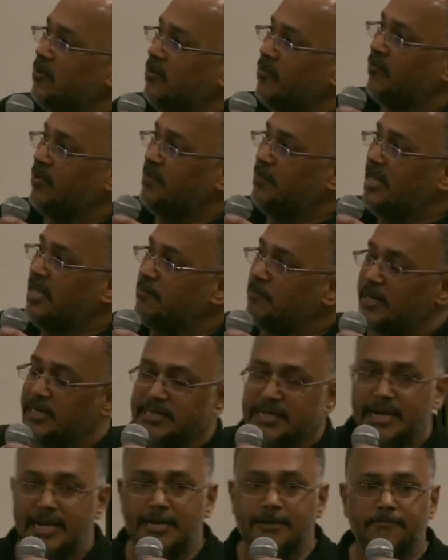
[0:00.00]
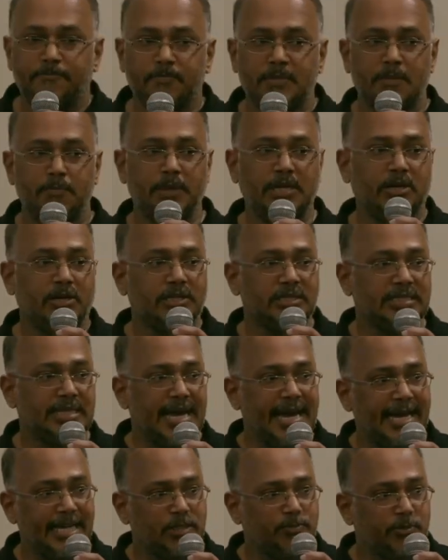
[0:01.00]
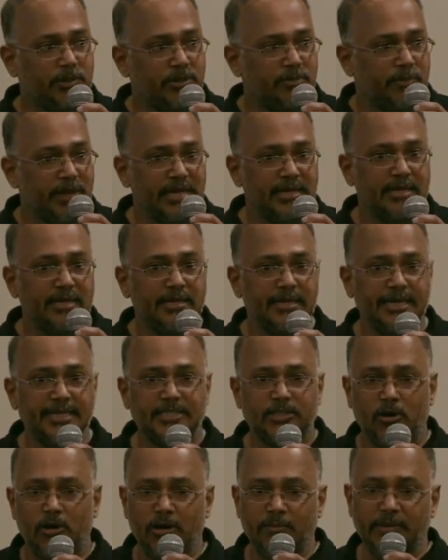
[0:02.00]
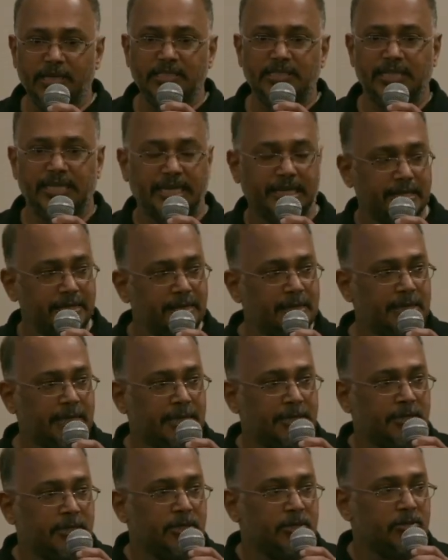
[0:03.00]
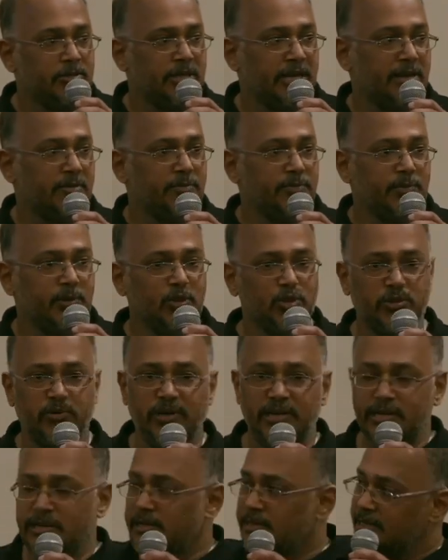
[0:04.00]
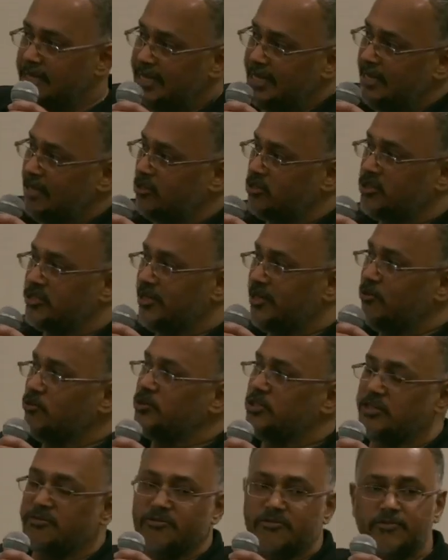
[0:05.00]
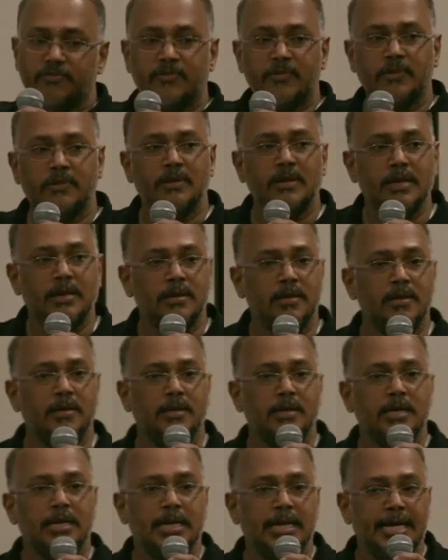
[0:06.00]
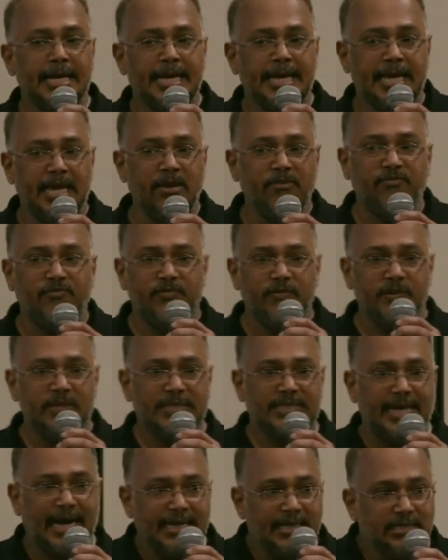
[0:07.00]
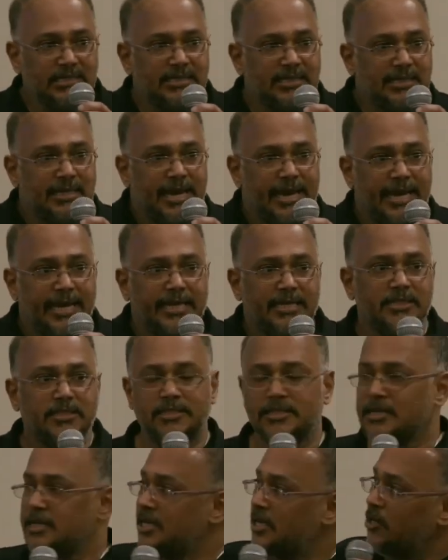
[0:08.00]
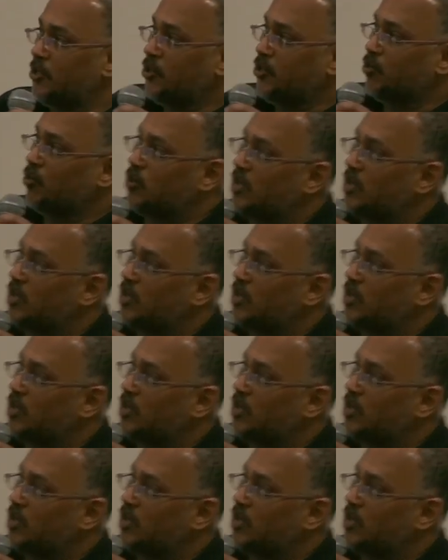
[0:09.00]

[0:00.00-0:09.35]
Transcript: we mean by that. Because as per Mick, it's all messy. They are mutually exclusive. If that is the case, you